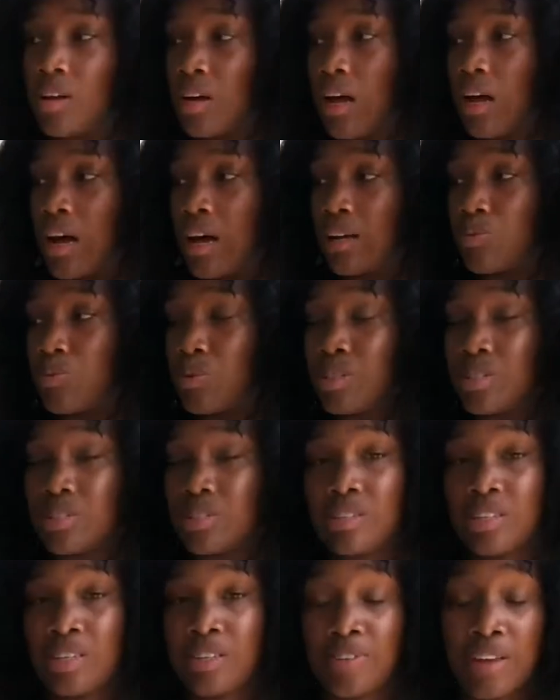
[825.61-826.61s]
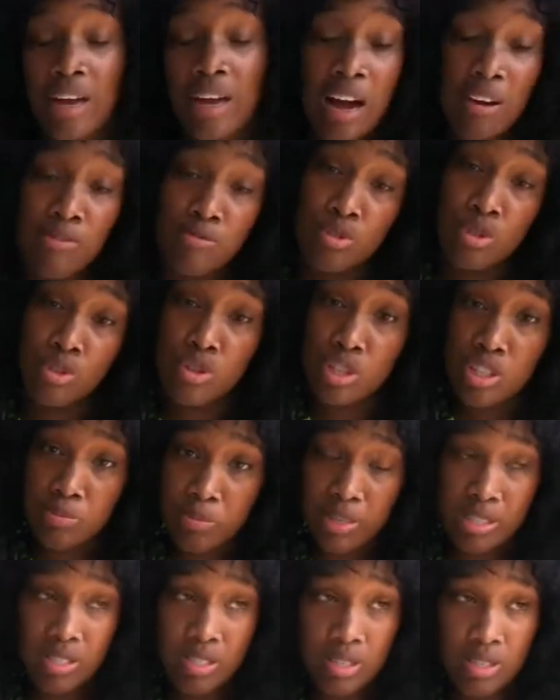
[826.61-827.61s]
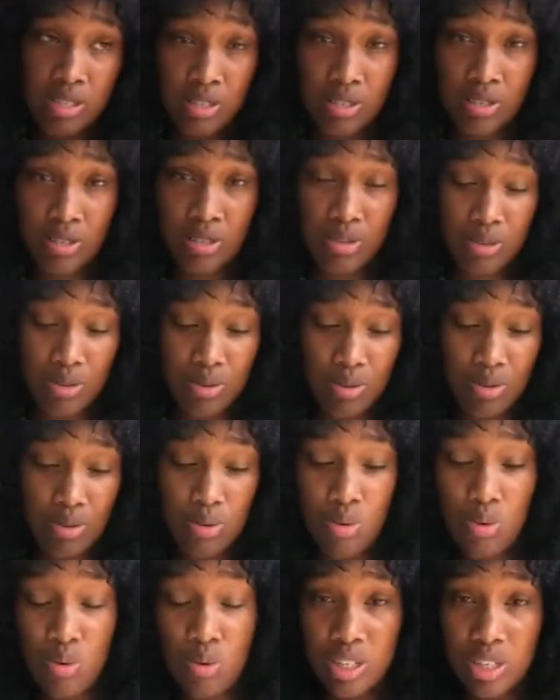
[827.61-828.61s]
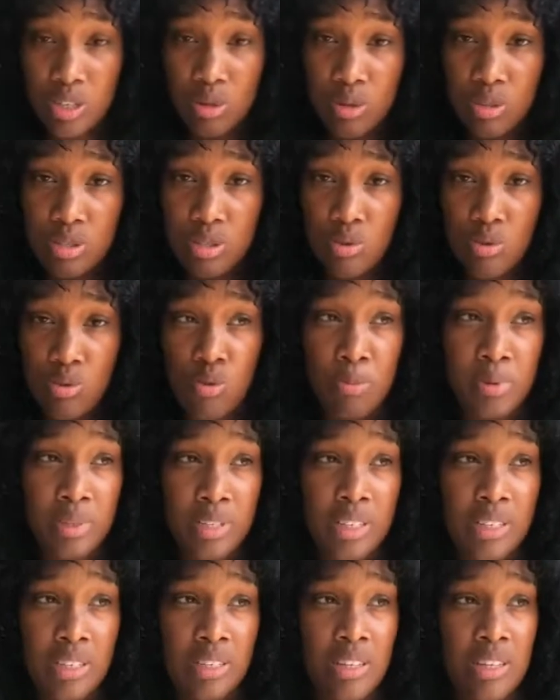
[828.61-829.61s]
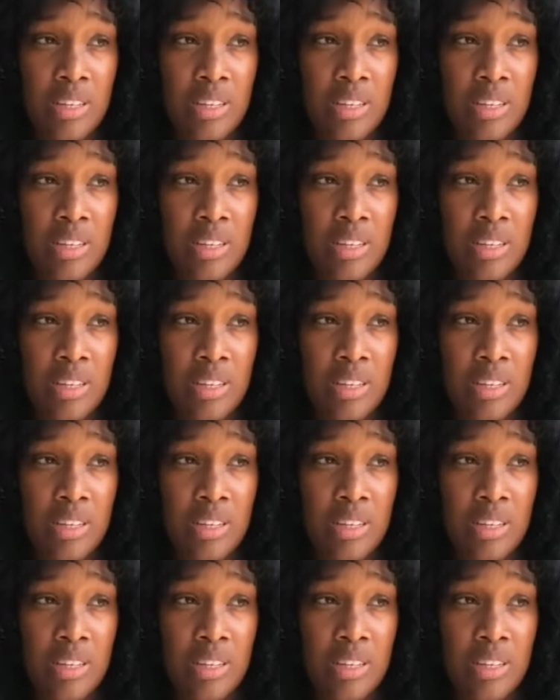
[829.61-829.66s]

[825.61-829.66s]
And if you have no choice but to hold the door to open it,